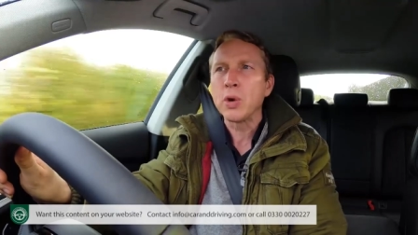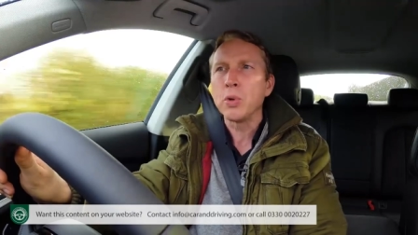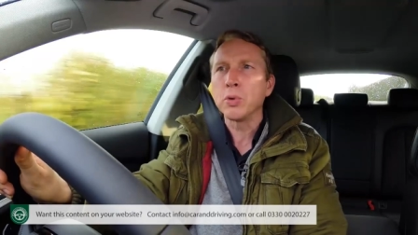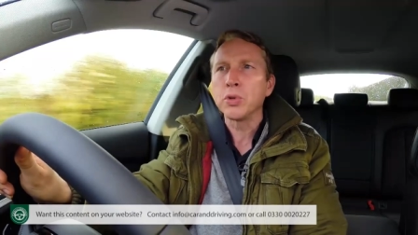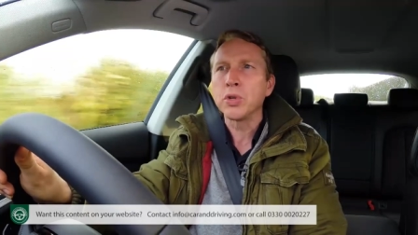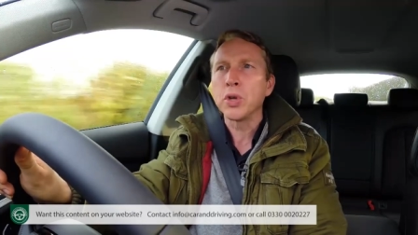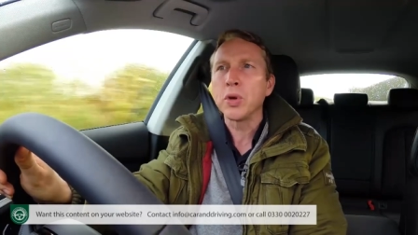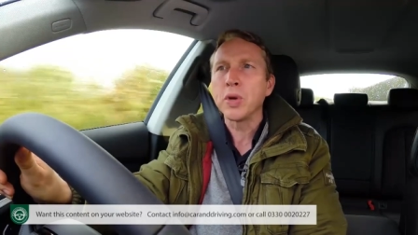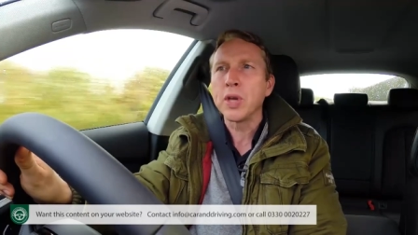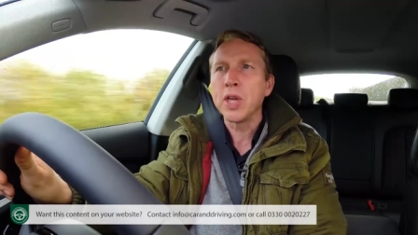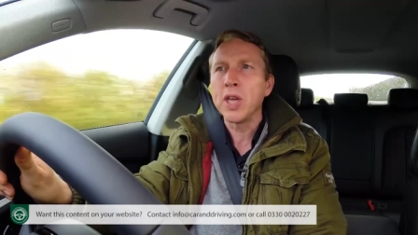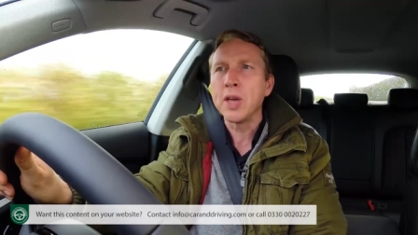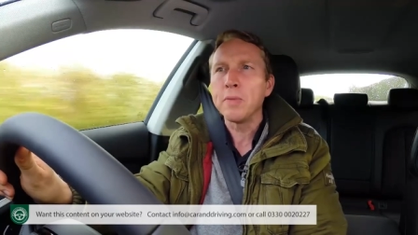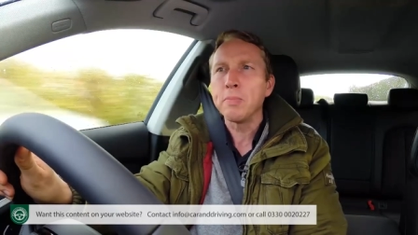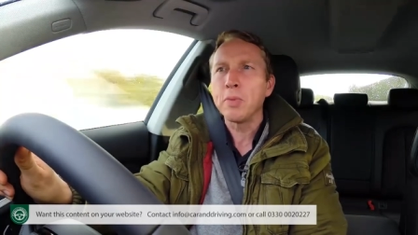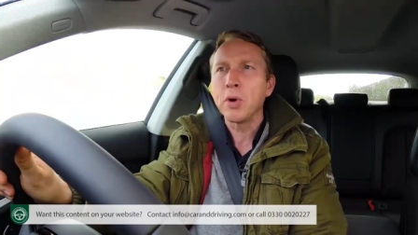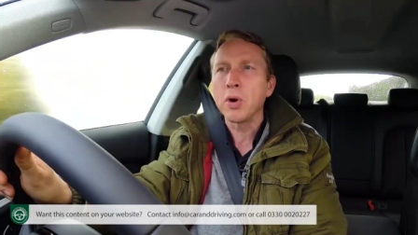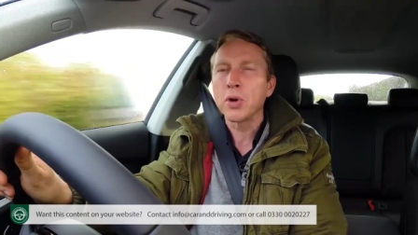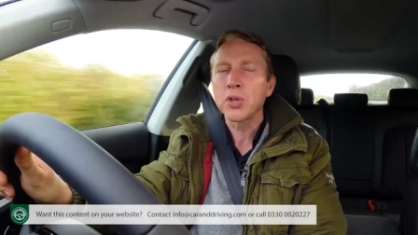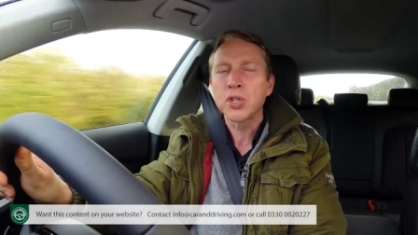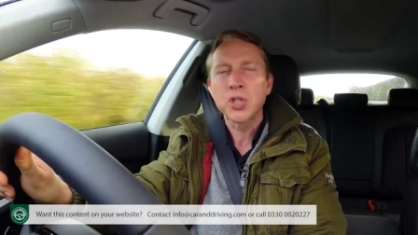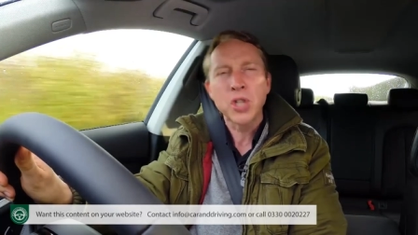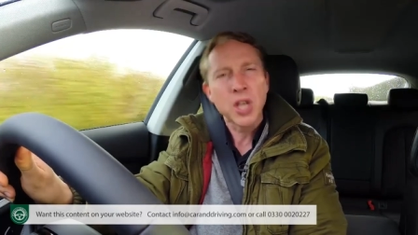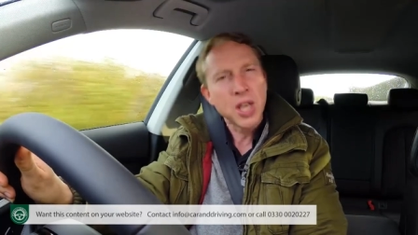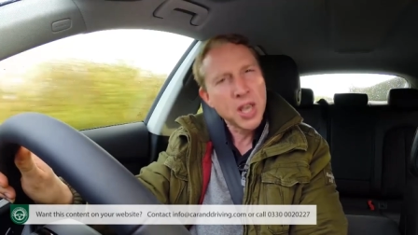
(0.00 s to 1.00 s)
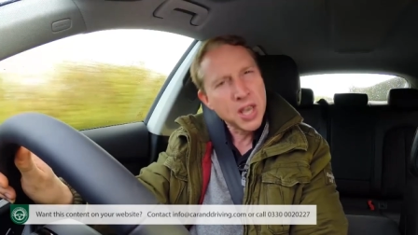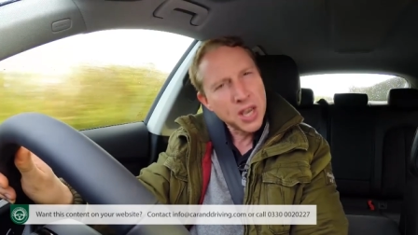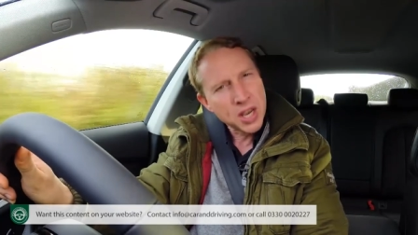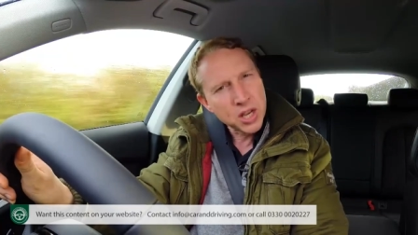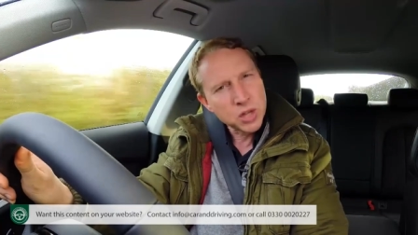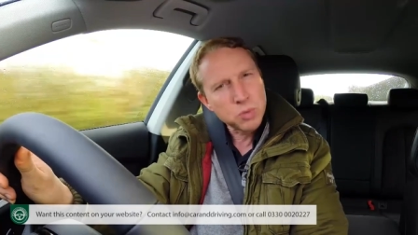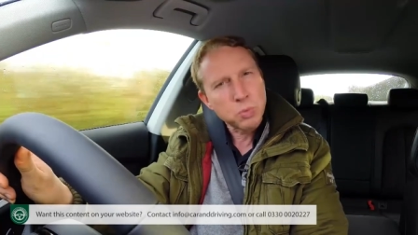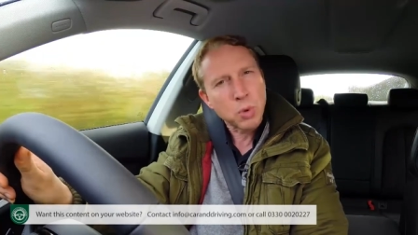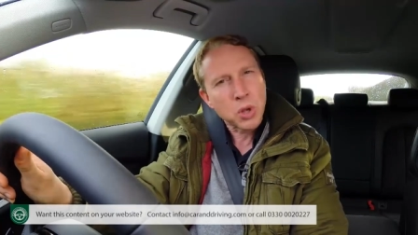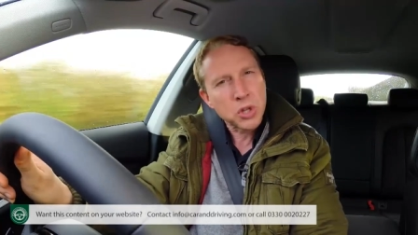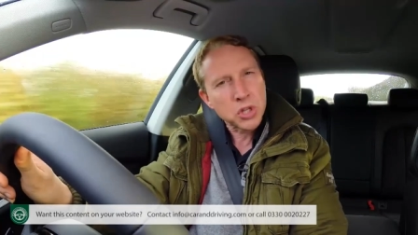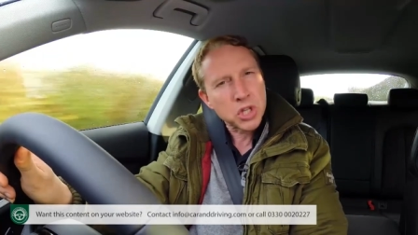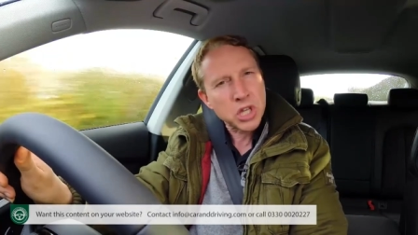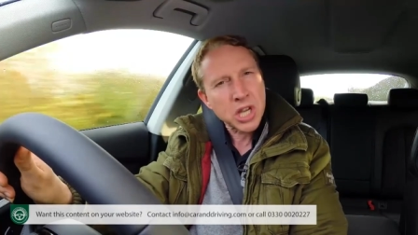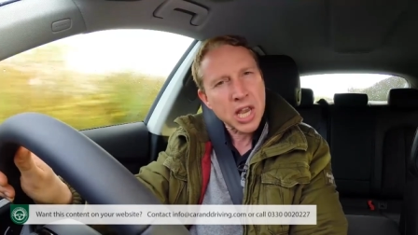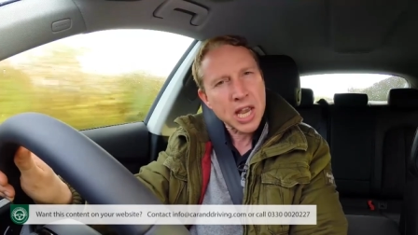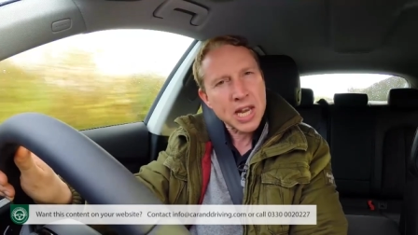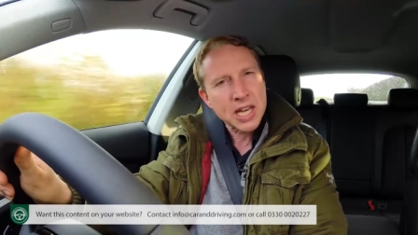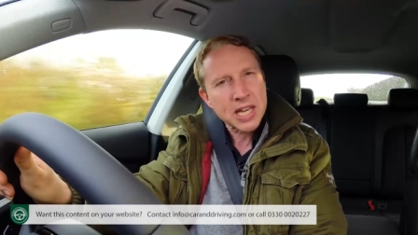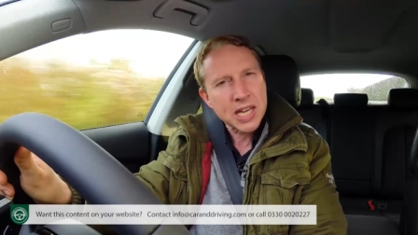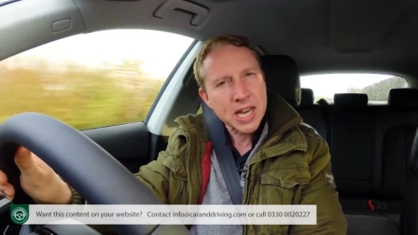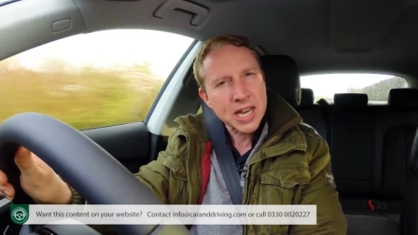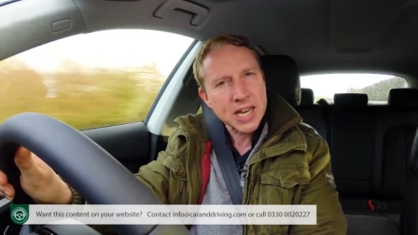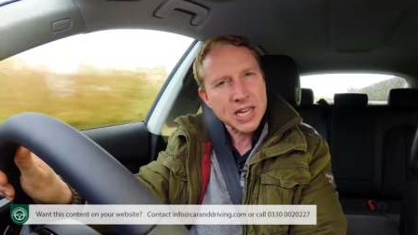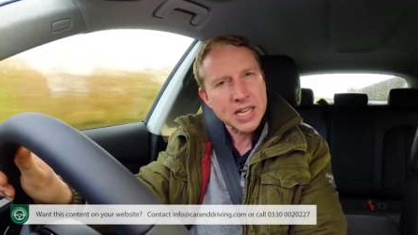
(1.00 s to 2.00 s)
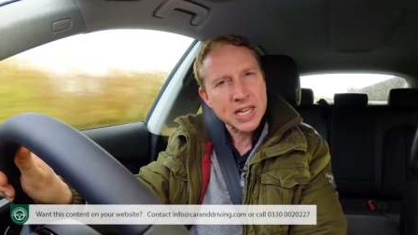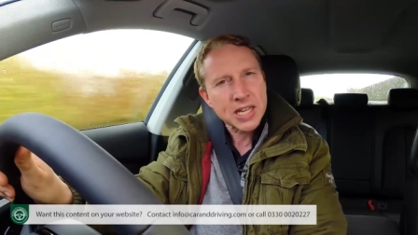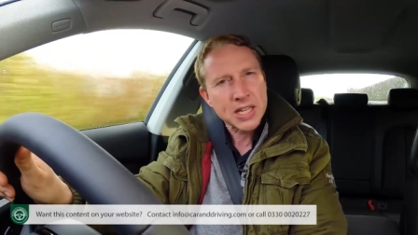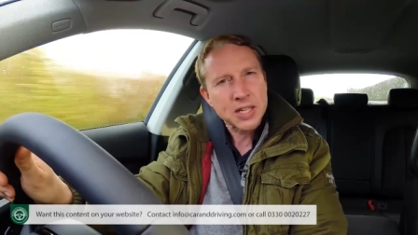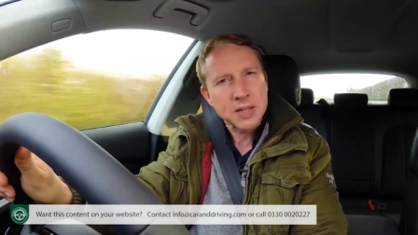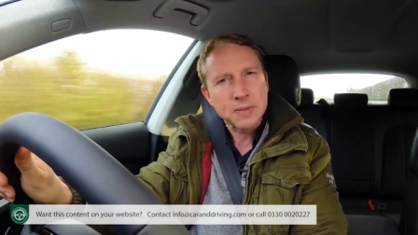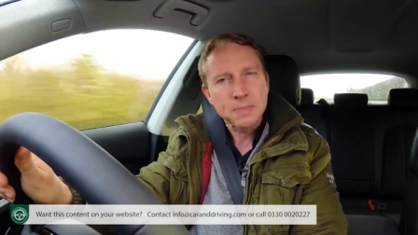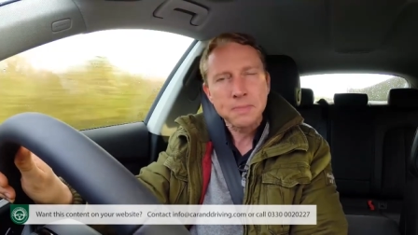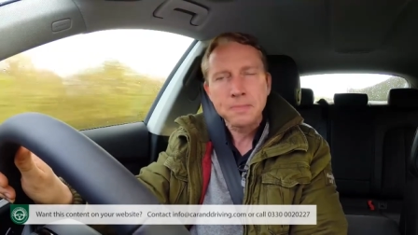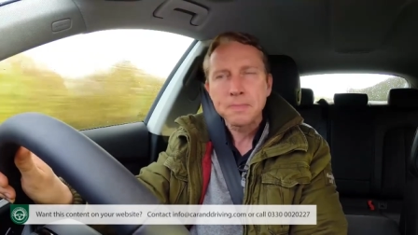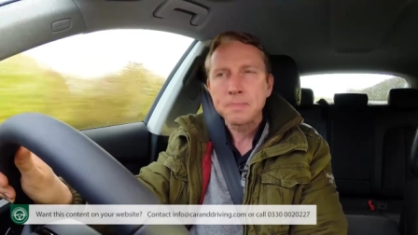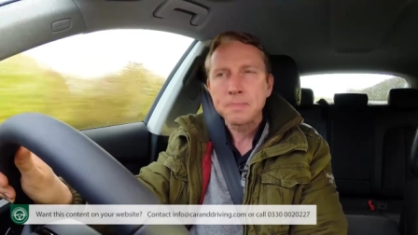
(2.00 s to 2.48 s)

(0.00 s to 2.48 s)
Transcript: auto gearbox is once again needed.